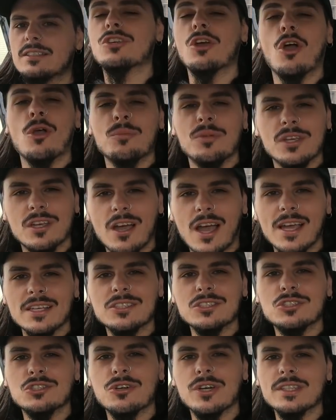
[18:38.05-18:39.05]
So I hope you
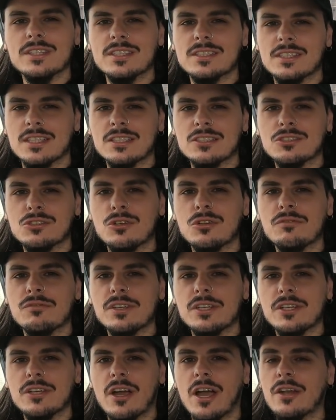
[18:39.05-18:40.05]
guys enjoyed this install
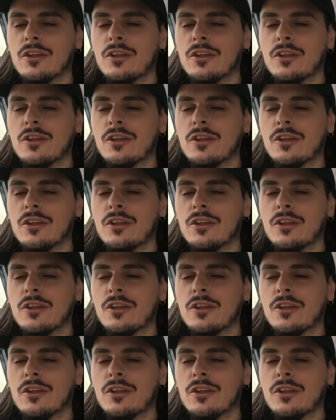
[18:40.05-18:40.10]
video.